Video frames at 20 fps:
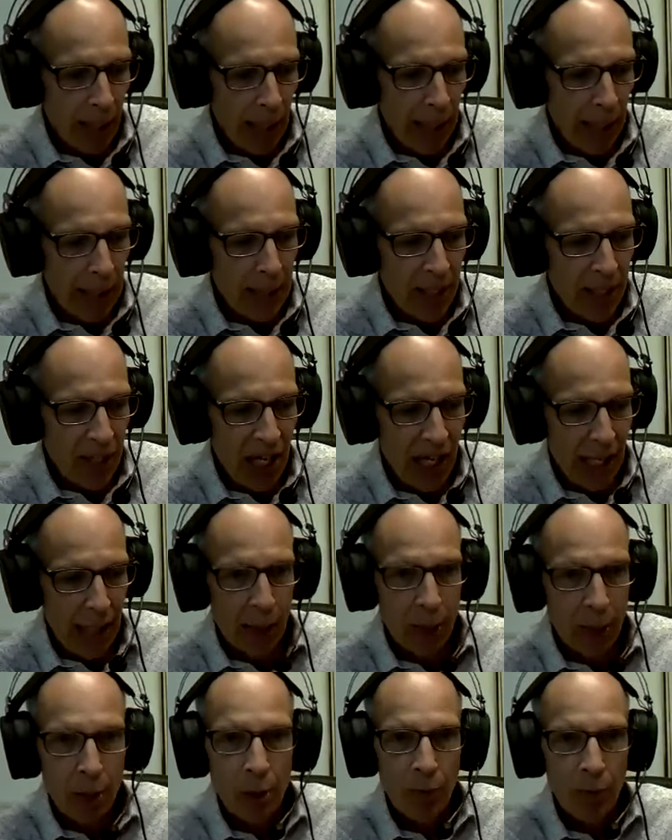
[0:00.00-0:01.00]
and
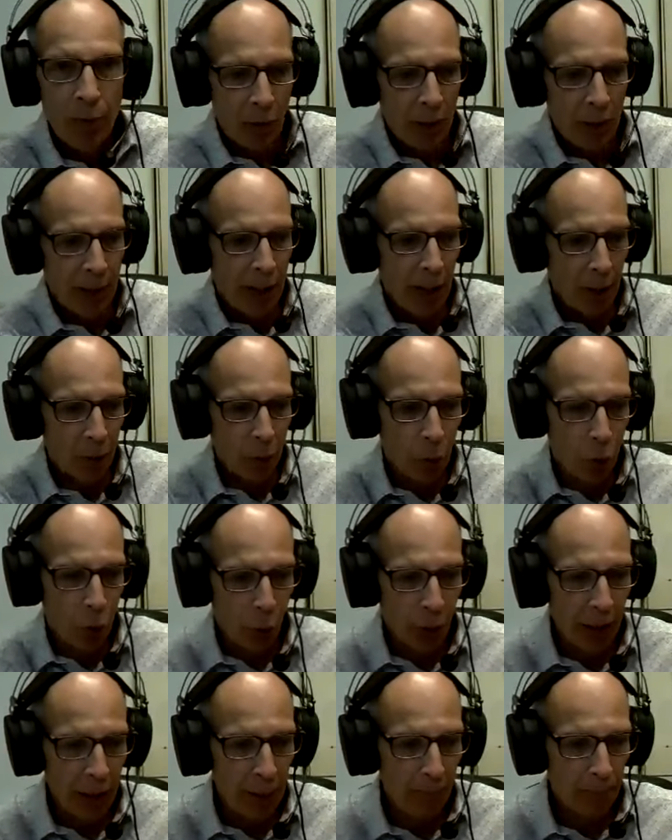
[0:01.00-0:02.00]
10 for the
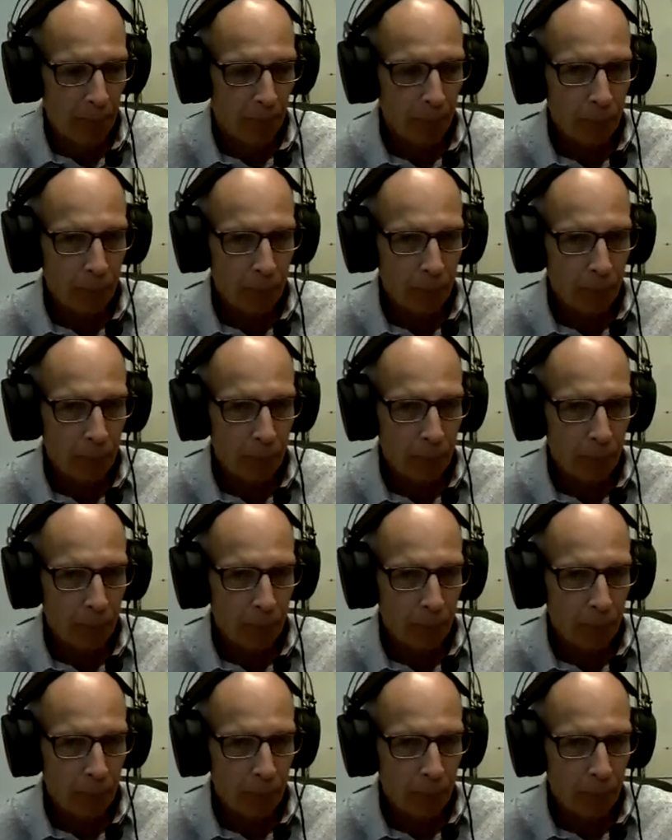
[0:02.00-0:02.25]
deltoid,